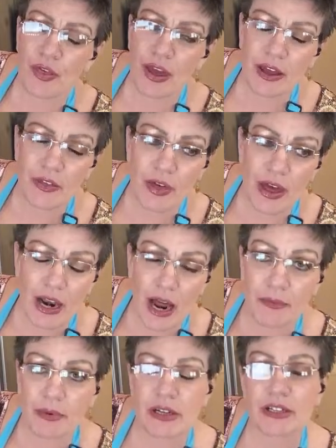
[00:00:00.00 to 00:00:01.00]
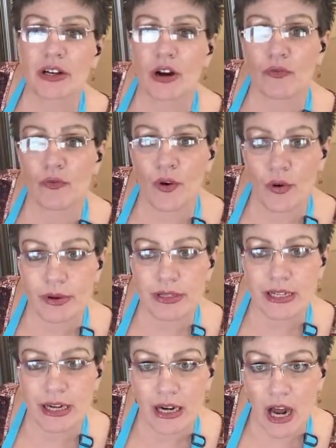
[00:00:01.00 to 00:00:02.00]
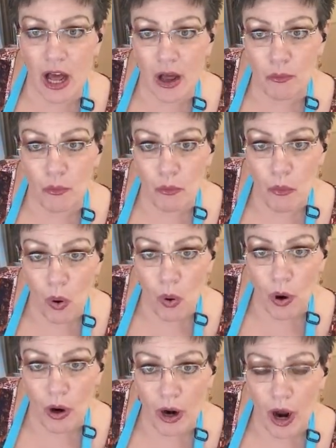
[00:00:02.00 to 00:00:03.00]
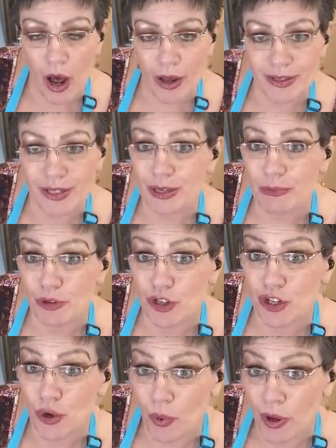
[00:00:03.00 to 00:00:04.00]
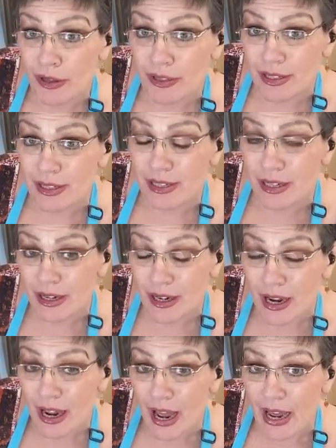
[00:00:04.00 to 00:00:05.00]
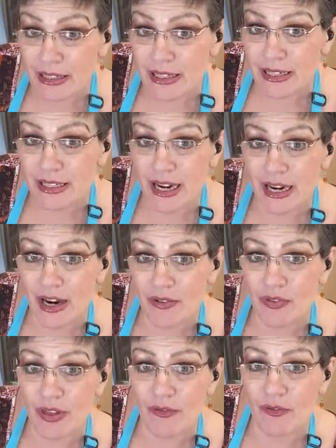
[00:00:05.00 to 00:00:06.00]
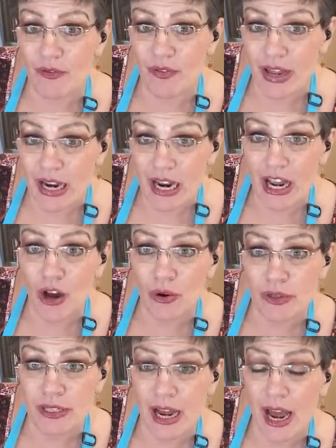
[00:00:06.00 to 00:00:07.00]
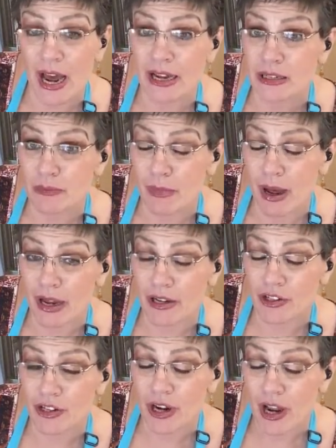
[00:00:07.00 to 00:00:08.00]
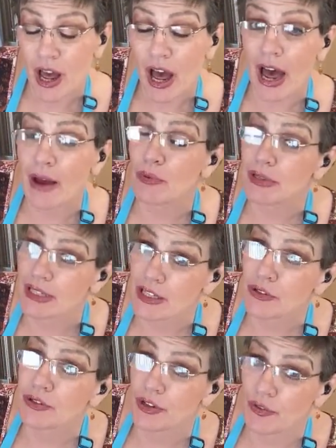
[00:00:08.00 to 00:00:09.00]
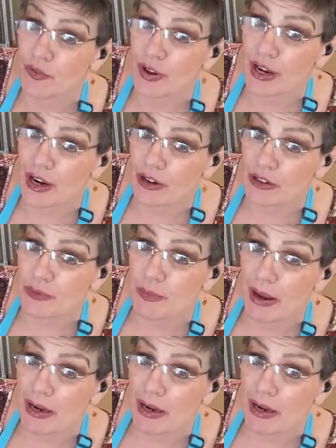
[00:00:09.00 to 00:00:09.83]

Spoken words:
think that I'm going to start focusing more on some shorts instead of the videos as much. I will still do videos,